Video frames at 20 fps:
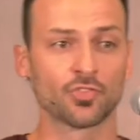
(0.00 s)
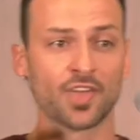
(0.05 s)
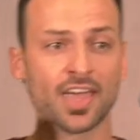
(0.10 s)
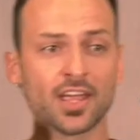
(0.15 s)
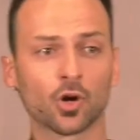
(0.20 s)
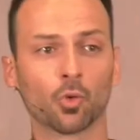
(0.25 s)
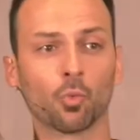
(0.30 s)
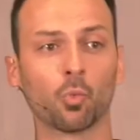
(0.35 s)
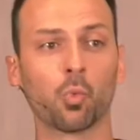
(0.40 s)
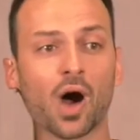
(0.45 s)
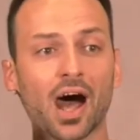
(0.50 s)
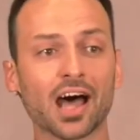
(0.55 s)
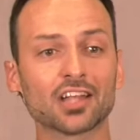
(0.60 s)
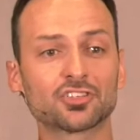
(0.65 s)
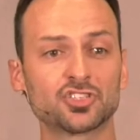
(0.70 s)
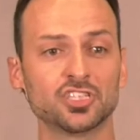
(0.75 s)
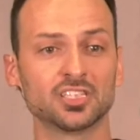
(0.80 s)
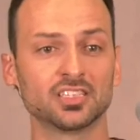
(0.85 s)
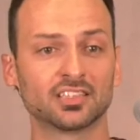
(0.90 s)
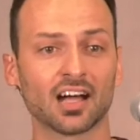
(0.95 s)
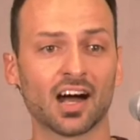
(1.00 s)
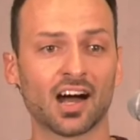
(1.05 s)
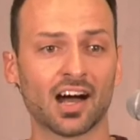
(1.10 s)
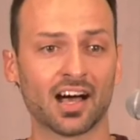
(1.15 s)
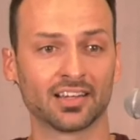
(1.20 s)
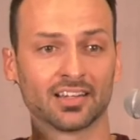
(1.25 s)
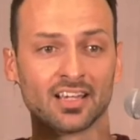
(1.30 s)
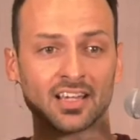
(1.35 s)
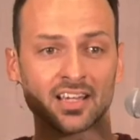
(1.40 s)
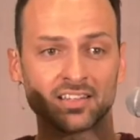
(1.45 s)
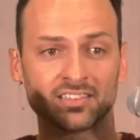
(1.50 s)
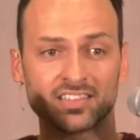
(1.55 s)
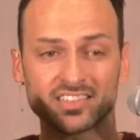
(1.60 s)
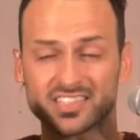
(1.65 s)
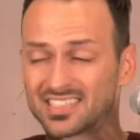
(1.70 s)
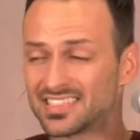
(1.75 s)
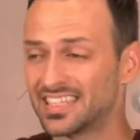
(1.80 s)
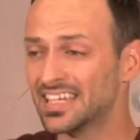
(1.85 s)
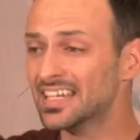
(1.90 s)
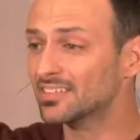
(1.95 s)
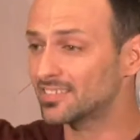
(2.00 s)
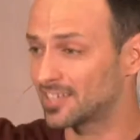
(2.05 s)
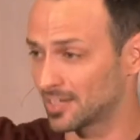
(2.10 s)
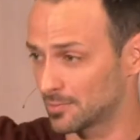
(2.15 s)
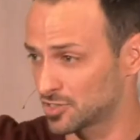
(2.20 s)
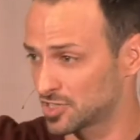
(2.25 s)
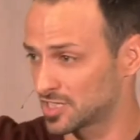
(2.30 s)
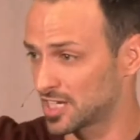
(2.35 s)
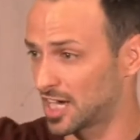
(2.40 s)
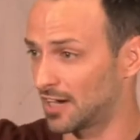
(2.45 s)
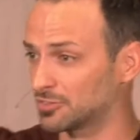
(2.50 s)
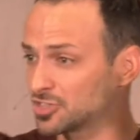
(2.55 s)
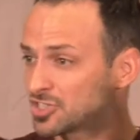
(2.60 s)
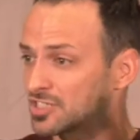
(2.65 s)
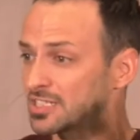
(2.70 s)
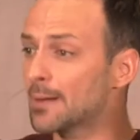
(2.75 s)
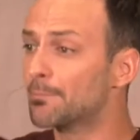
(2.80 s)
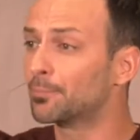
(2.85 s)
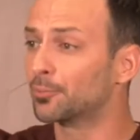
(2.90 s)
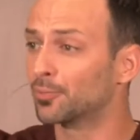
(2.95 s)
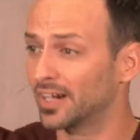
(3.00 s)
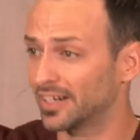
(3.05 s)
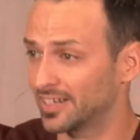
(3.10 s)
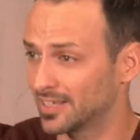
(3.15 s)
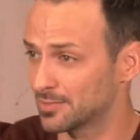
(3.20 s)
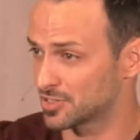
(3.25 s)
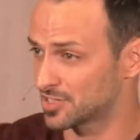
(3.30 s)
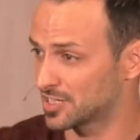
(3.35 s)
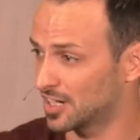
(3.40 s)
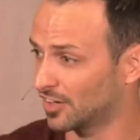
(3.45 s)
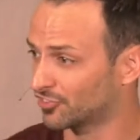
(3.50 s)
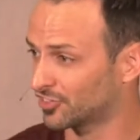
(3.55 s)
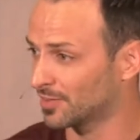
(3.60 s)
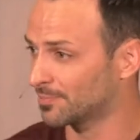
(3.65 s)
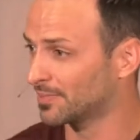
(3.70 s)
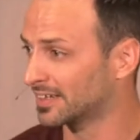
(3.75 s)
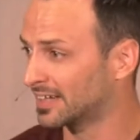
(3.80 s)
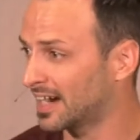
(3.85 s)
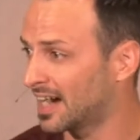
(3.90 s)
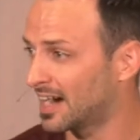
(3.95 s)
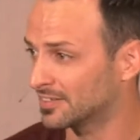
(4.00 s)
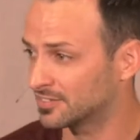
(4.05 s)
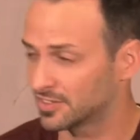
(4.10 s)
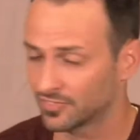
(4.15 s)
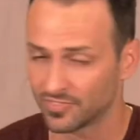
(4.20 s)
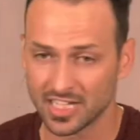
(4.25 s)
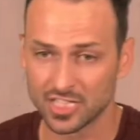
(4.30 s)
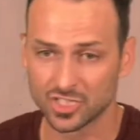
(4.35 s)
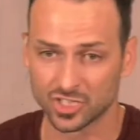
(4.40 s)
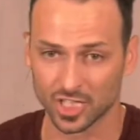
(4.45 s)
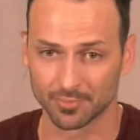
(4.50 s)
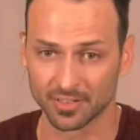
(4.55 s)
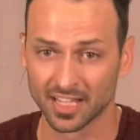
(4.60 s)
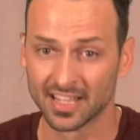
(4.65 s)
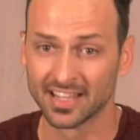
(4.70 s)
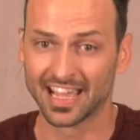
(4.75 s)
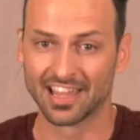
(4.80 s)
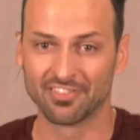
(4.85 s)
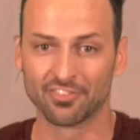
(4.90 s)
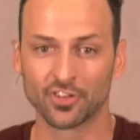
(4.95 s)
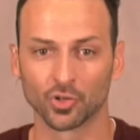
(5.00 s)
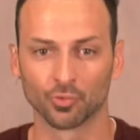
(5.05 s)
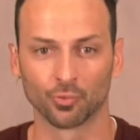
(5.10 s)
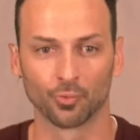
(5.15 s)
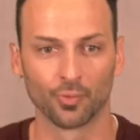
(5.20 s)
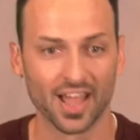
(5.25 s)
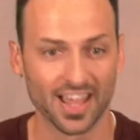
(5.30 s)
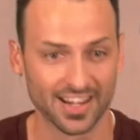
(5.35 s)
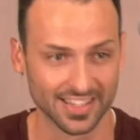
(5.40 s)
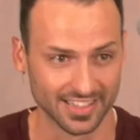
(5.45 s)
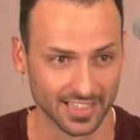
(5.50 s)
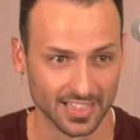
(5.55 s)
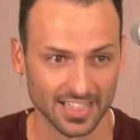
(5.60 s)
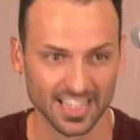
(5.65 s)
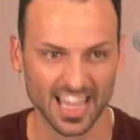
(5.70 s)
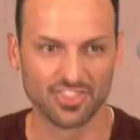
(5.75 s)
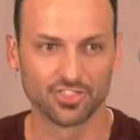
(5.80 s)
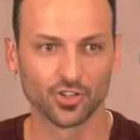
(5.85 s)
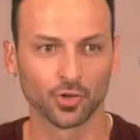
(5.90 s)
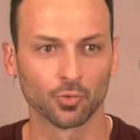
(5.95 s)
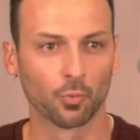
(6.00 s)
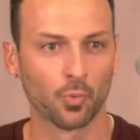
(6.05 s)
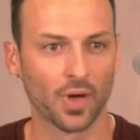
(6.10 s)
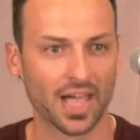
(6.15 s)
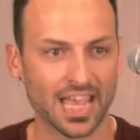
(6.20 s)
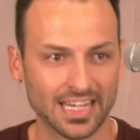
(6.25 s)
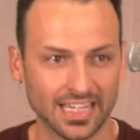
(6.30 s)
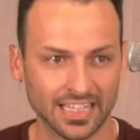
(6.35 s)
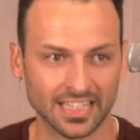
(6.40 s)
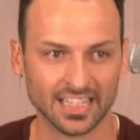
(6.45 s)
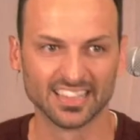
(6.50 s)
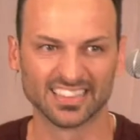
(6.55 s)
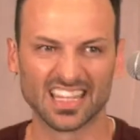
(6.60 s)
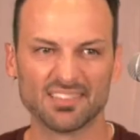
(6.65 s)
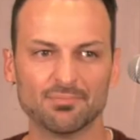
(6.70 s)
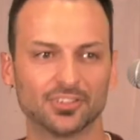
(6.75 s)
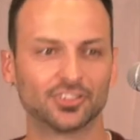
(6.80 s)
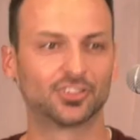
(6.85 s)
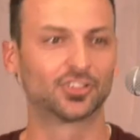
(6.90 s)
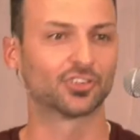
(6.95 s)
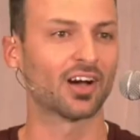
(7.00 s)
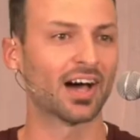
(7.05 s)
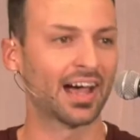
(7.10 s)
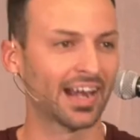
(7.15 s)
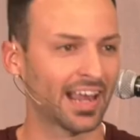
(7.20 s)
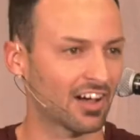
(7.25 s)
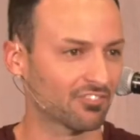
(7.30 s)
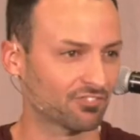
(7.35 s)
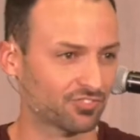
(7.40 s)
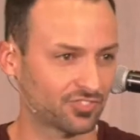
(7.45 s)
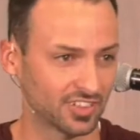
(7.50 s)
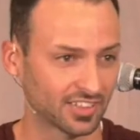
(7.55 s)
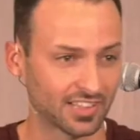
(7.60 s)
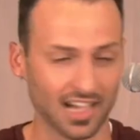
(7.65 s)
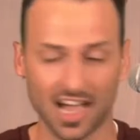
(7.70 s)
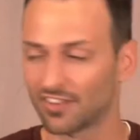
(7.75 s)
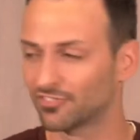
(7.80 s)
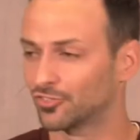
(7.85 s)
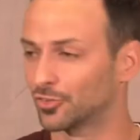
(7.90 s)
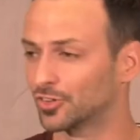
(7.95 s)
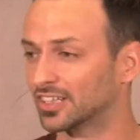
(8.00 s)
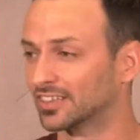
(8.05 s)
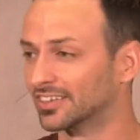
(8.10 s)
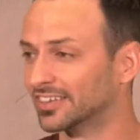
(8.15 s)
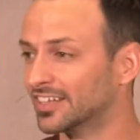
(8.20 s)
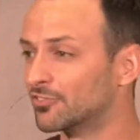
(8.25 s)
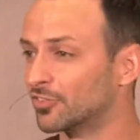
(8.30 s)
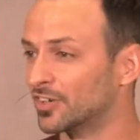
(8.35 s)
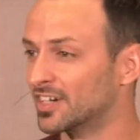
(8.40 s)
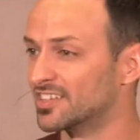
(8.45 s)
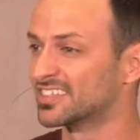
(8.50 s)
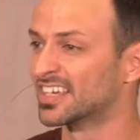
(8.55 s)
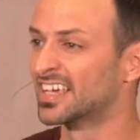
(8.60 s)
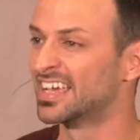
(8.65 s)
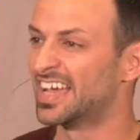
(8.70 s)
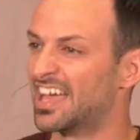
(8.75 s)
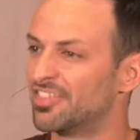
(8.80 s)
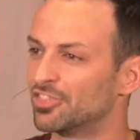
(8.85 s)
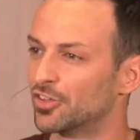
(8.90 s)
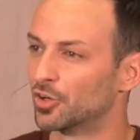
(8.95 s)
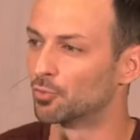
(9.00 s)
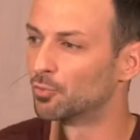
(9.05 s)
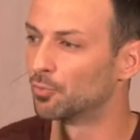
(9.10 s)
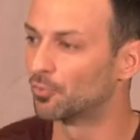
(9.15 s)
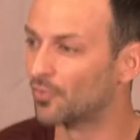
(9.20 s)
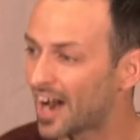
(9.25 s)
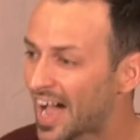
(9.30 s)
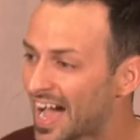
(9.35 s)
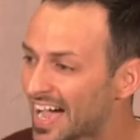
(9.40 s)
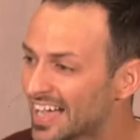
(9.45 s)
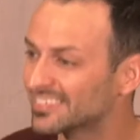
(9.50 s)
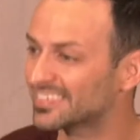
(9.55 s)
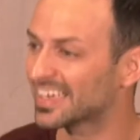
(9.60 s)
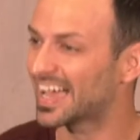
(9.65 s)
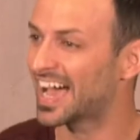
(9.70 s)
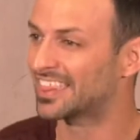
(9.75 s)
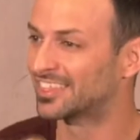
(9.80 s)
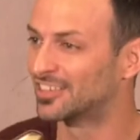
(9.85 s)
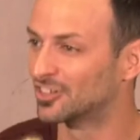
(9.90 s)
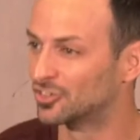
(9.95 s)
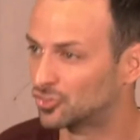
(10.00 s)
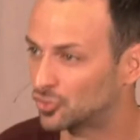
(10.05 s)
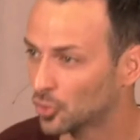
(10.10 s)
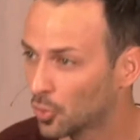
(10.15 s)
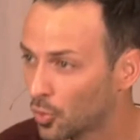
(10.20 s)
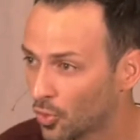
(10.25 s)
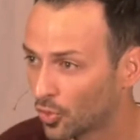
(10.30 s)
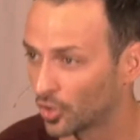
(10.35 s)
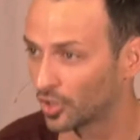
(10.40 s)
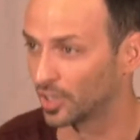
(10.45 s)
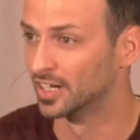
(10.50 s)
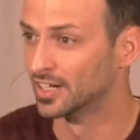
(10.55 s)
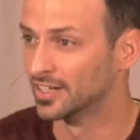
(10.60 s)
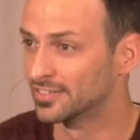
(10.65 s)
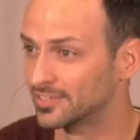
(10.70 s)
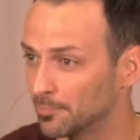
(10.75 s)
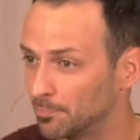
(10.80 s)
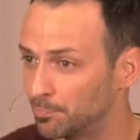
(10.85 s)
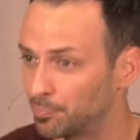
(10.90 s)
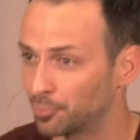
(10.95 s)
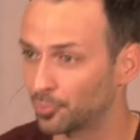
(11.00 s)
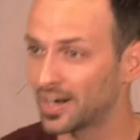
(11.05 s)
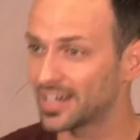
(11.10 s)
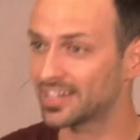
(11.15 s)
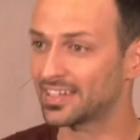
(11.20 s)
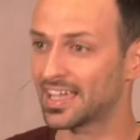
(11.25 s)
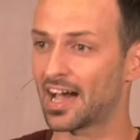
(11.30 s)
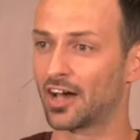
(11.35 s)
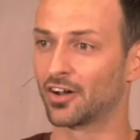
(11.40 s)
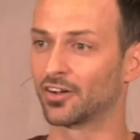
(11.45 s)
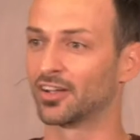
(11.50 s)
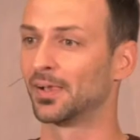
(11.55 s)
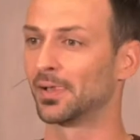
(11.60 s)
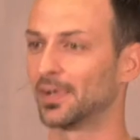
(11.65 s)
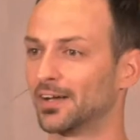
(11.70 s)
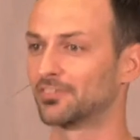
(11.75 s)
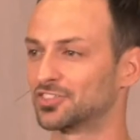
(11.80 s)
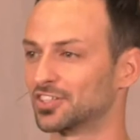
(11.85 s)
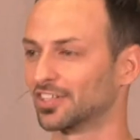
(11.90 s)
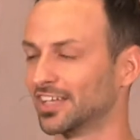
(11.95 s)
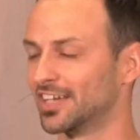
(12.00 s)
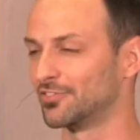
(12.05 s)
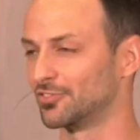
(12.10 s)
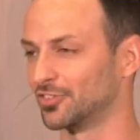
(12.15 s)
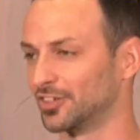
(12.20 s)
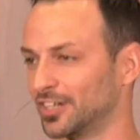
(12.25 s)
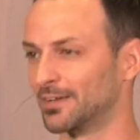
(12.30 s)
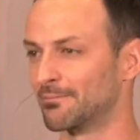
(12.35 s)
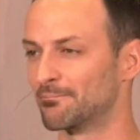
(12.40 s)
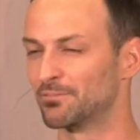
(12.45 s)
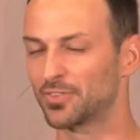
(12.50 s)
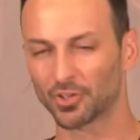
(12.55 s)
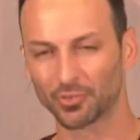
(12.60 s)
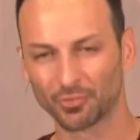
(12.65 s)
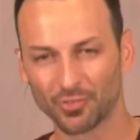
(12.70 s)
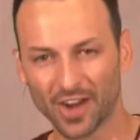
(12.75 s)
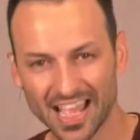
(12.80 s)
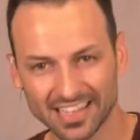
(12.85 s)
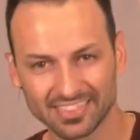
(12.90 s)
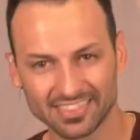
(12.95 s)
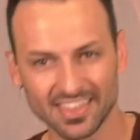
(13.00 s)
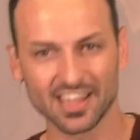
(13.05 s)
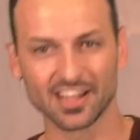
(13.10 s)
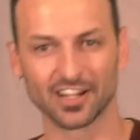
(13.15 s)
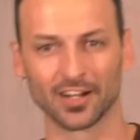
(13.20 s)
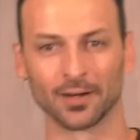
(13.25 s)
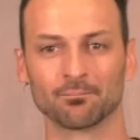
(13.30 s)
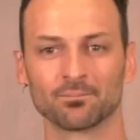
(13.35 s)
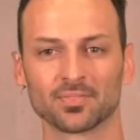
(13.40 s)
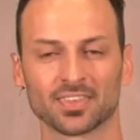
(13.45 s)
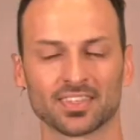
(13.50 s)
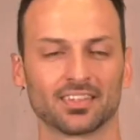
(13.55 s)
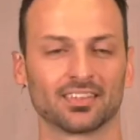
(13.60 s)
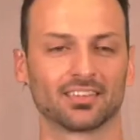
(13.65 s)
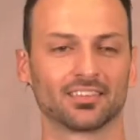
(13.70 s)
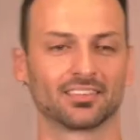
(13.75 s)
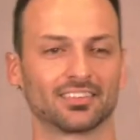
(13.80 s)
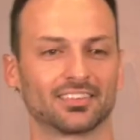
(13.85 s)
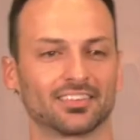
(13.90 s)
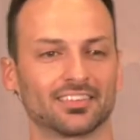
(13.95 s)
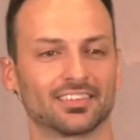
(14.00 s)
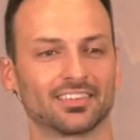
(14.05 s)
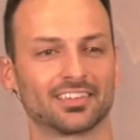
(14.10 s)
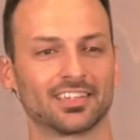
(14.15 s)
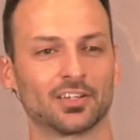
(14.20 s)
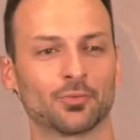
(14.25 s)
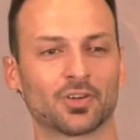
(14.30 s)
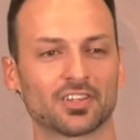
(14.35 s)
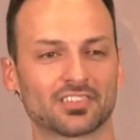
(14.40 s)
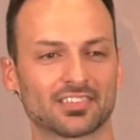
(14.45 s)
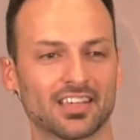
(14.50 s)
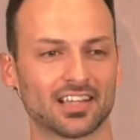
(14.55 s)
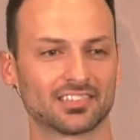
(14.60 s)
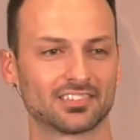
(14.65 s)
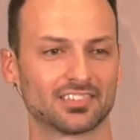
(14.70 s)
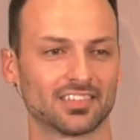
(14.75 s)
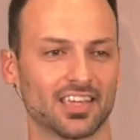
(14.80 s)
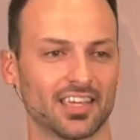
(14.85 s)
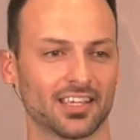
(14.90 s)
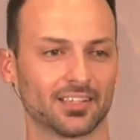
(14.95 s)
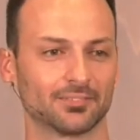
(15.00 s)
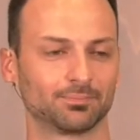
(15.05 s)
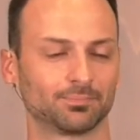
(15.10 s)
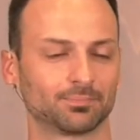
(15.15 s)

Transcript: they are watching God distinct himself, separate himself from the gods of Egypt, and they're ready, and they're waiting. They've been crying out to God for deliverance, and they're right at the door to break out of slavery. They're right there. And what does God say?